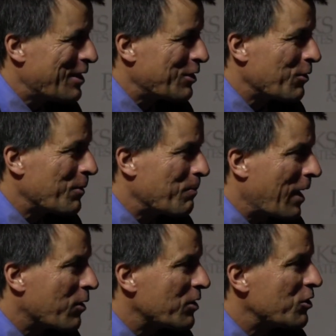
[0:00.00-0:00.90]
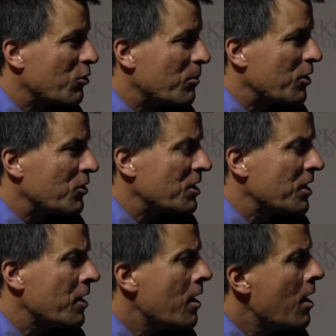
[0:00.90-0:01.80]
so backgrounds you normally don't
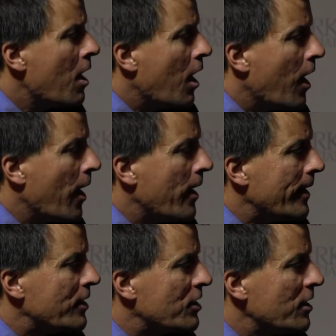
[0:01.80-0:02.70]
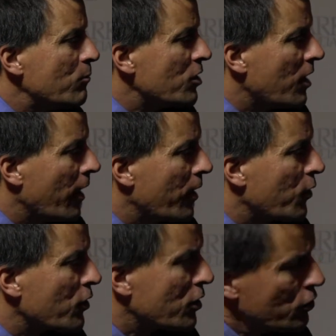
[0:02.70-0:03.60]
see. Uh, it seems like
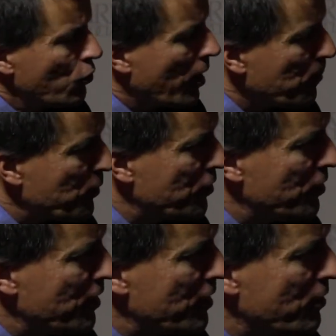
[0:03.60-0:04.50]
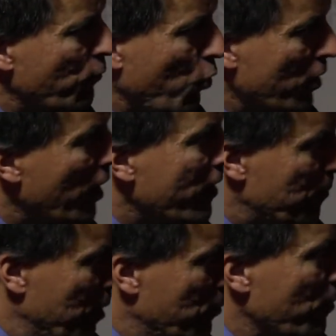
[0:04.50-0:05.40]
there's new opportunities for a lot of
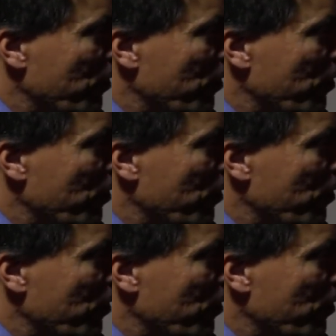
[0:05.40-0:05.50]
people. I